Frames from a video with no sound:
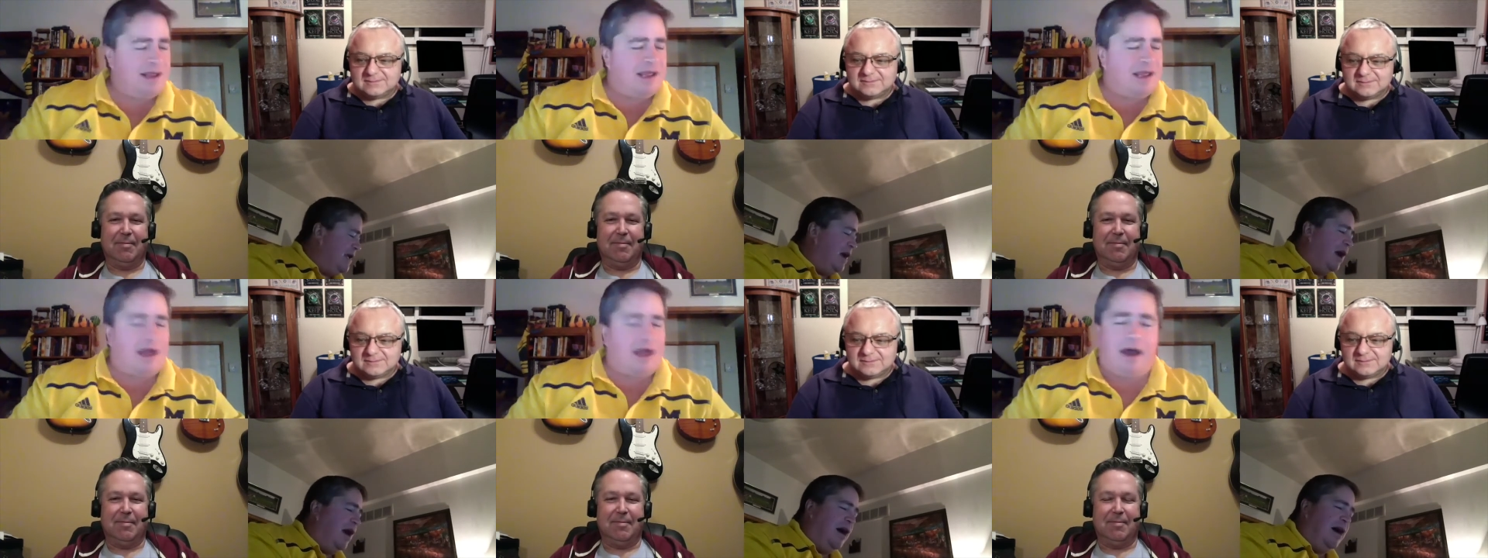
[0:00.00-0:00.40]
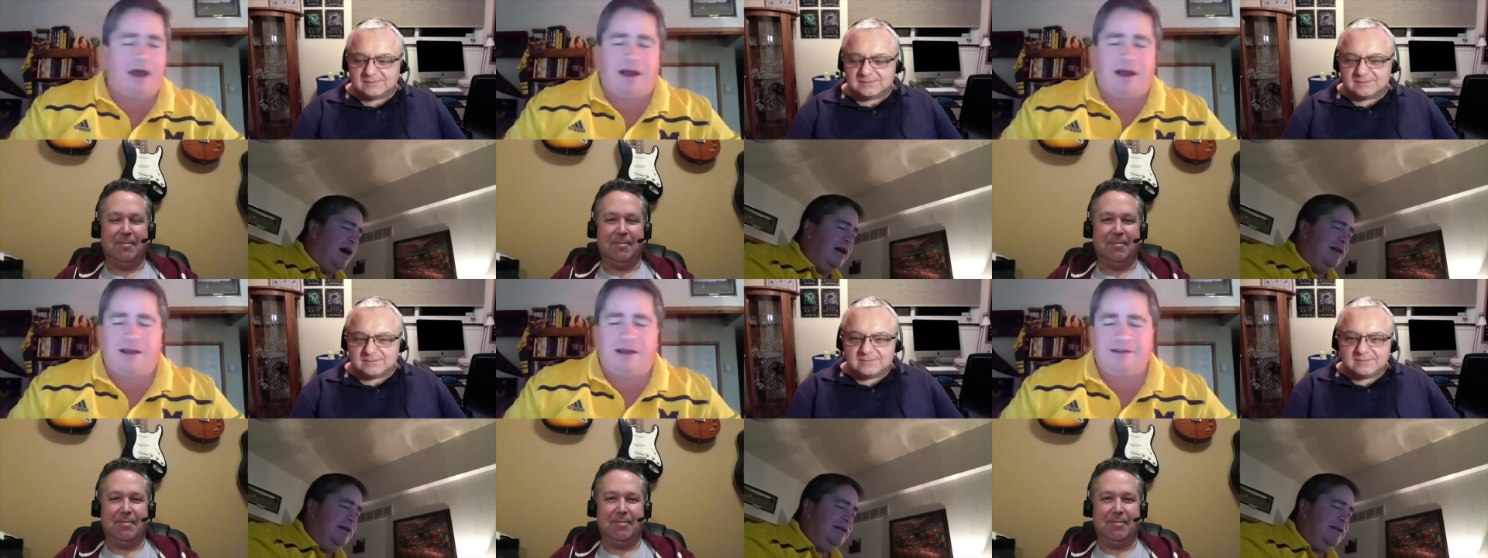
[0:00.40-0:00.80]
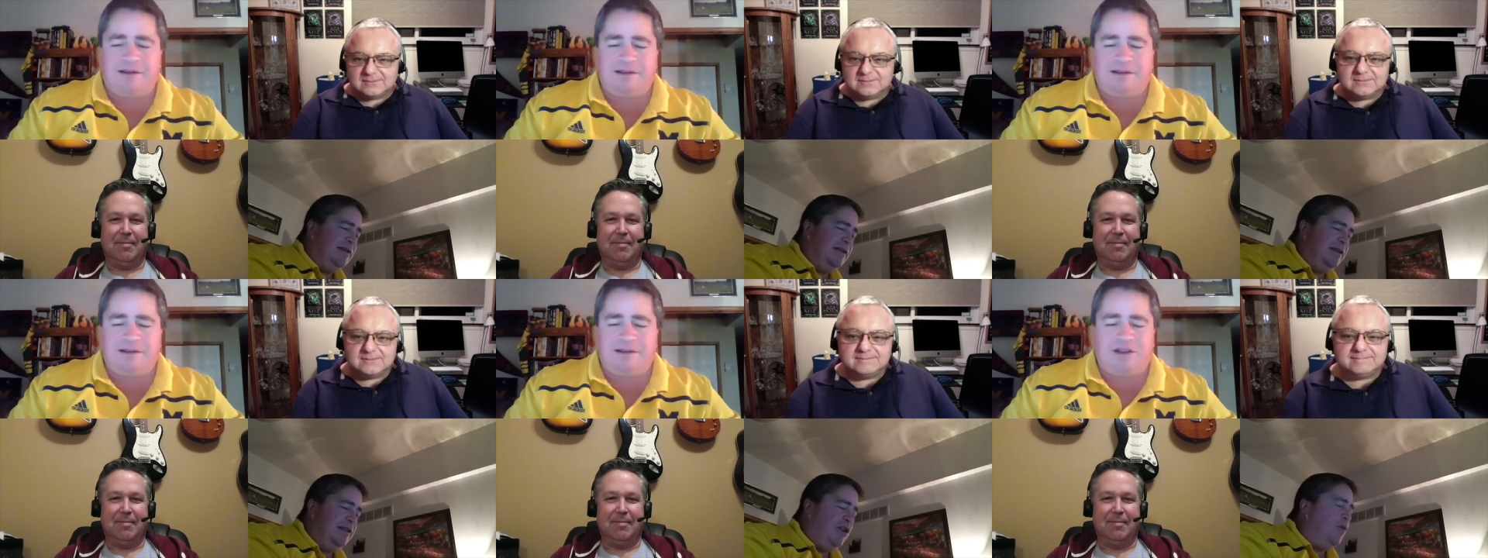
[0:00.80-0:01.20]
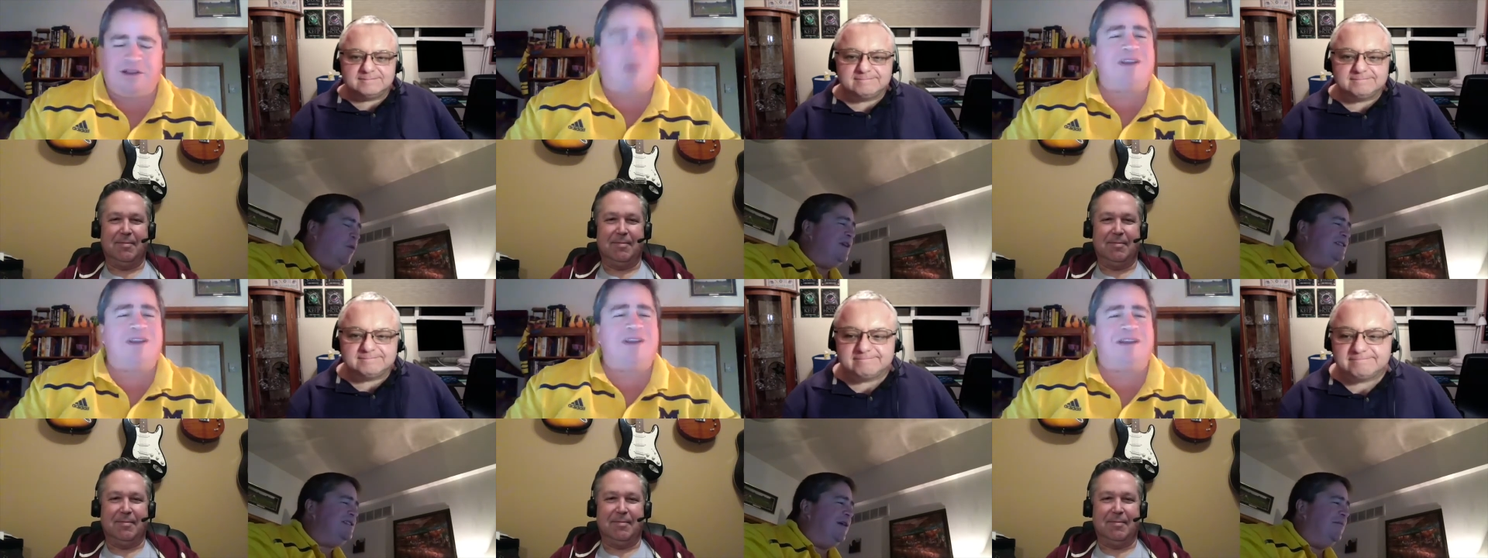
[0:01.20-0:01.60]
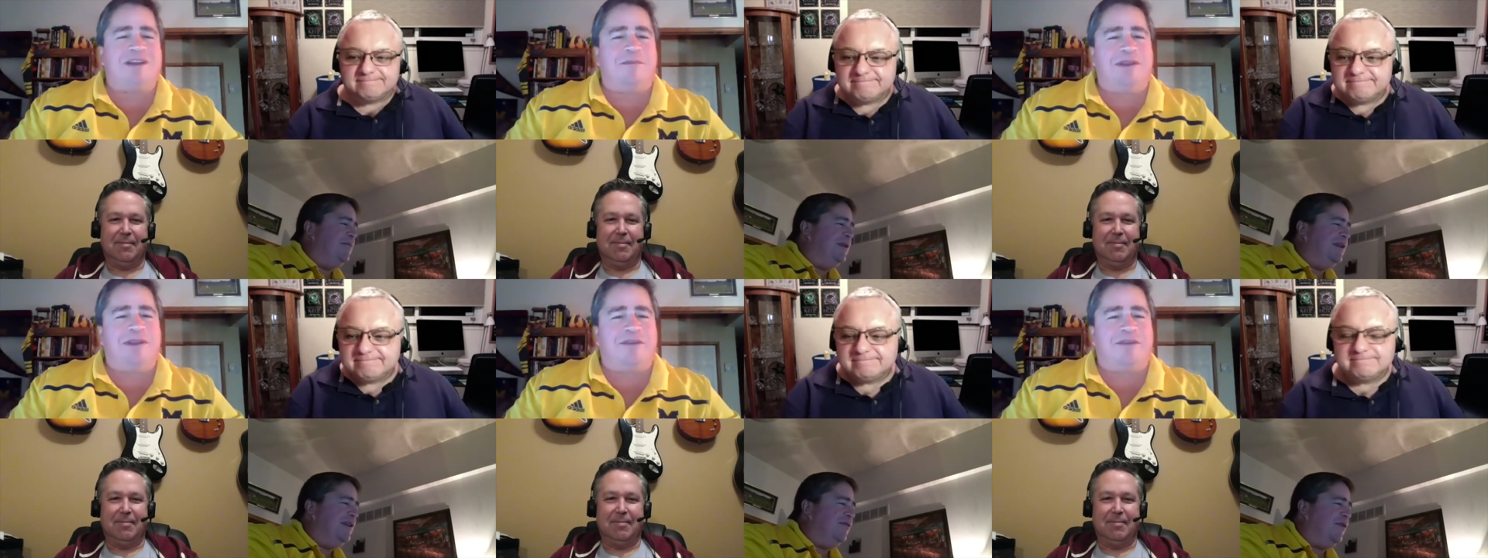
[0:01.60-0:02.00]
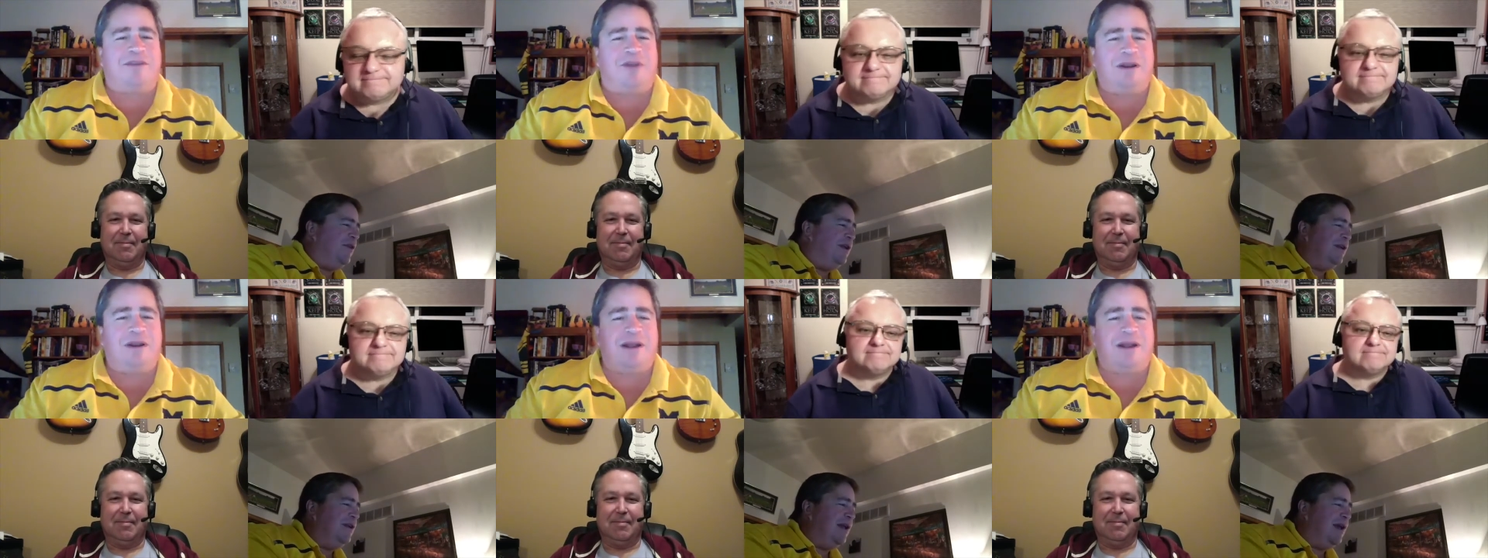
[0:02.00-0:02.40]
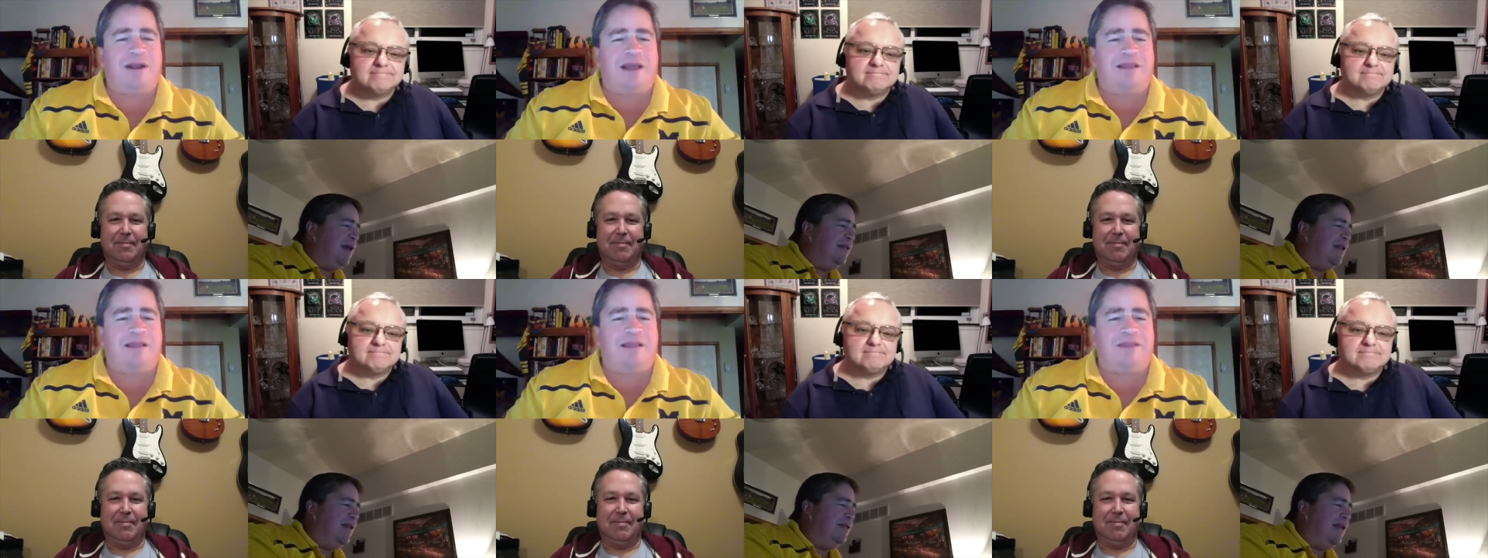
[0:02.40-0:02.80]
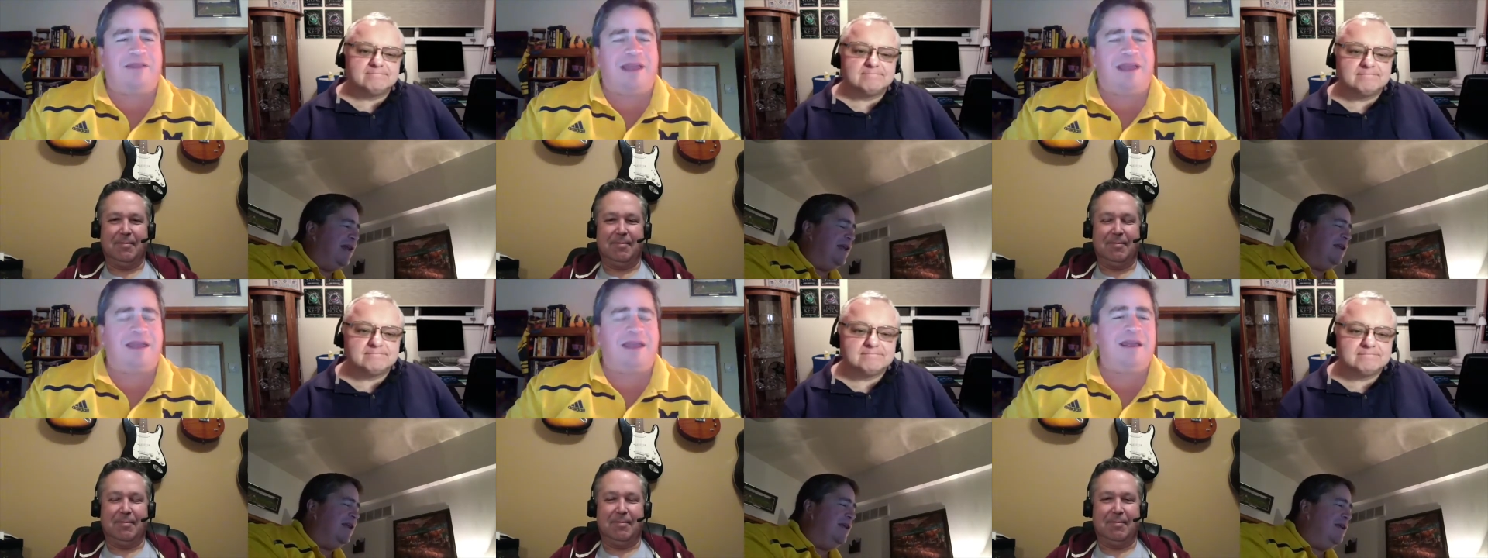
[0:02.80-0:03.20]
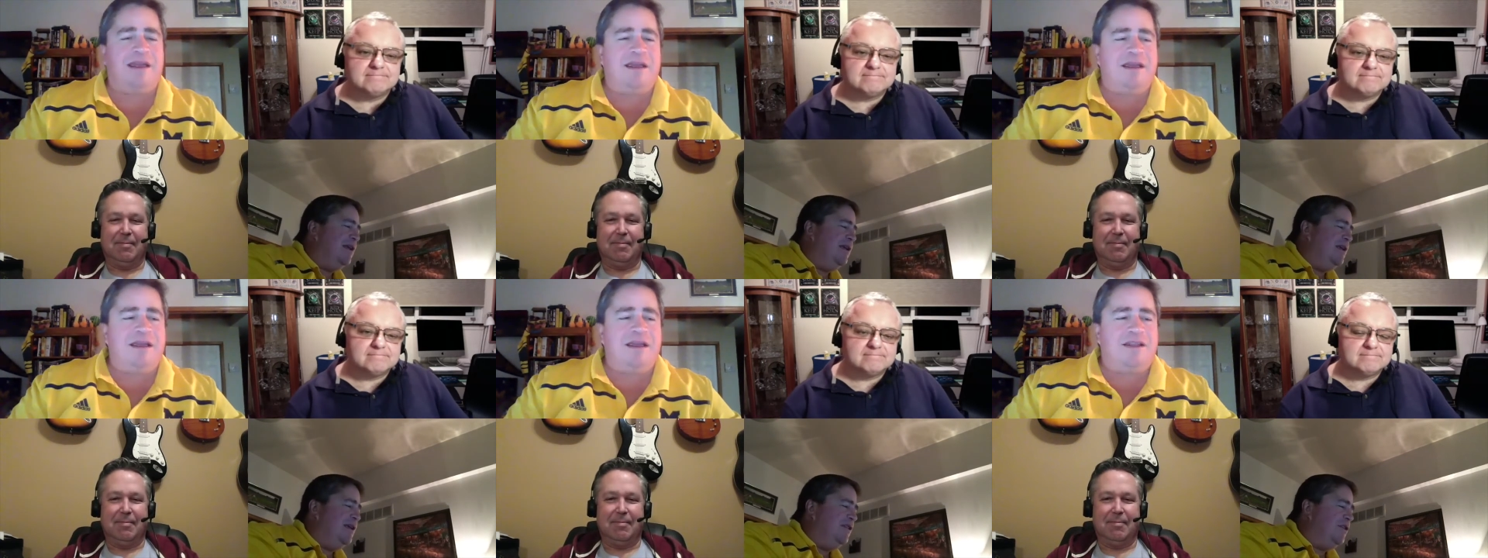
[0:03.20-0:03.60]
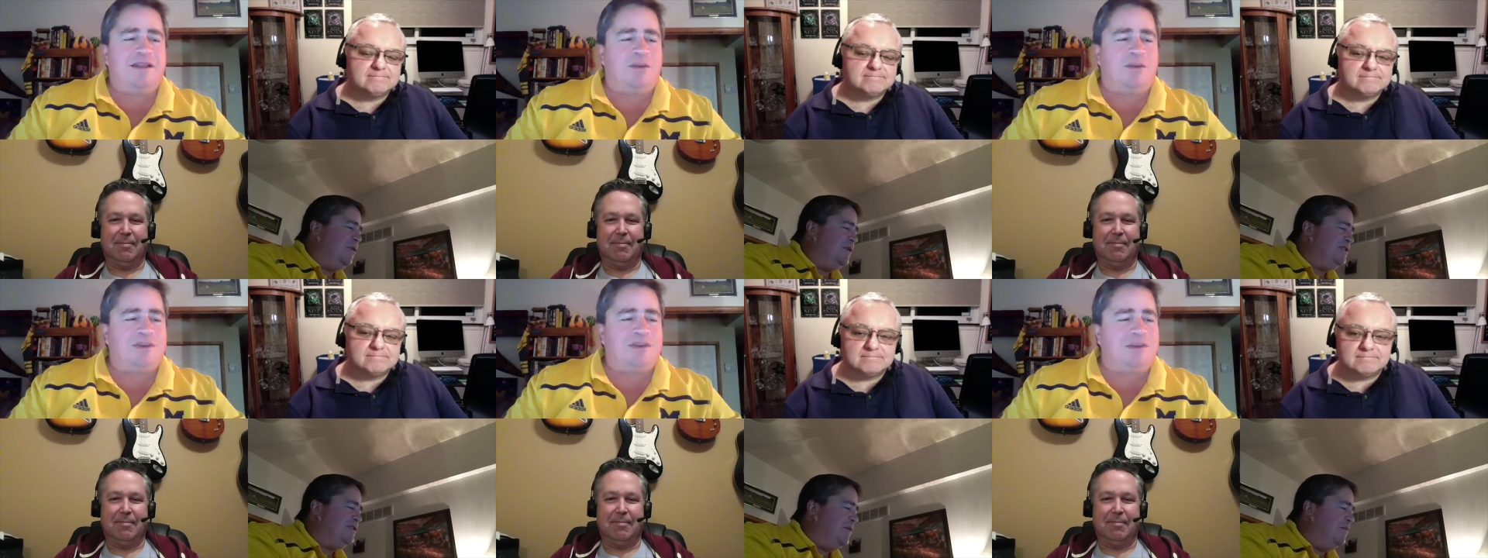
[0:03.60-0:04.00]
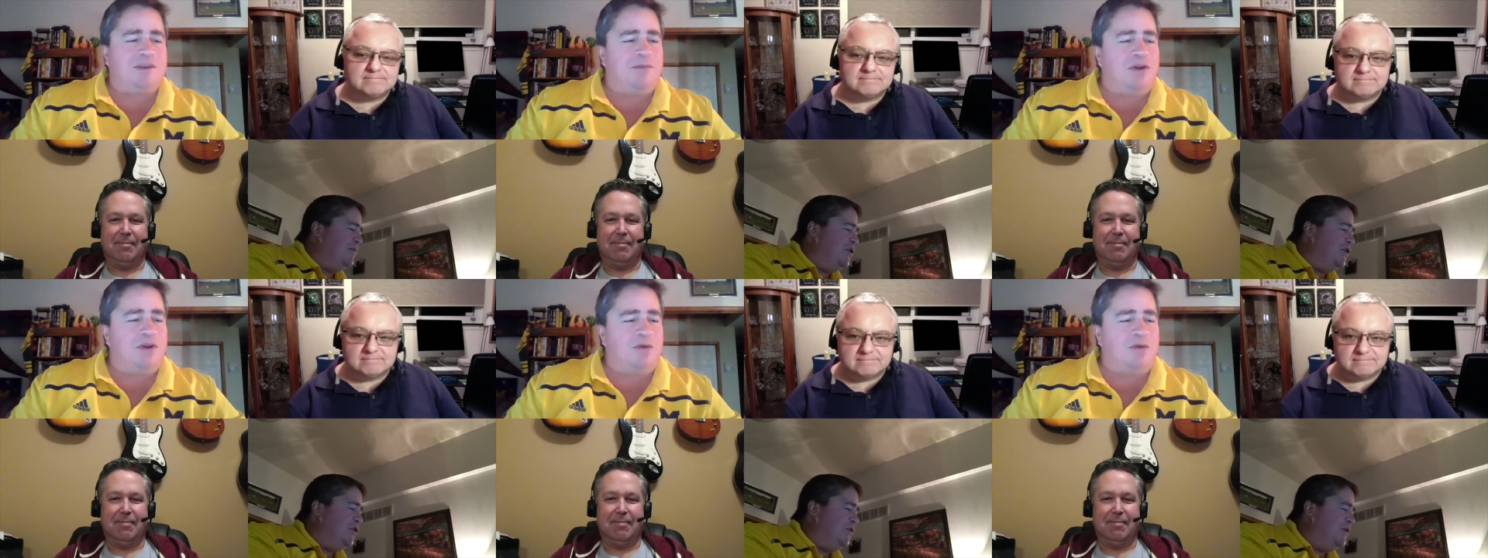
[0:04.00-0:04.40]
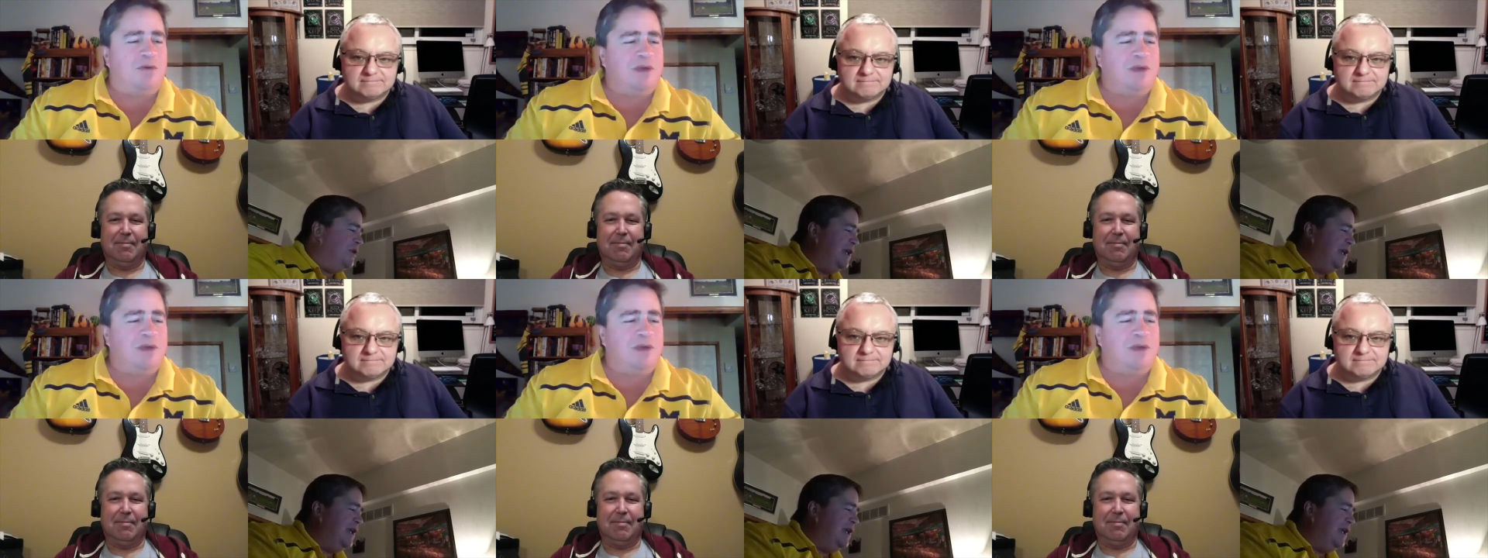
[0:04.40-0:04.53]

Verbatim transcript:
Speaker 1: Uh, there was something different on that thing there was something new.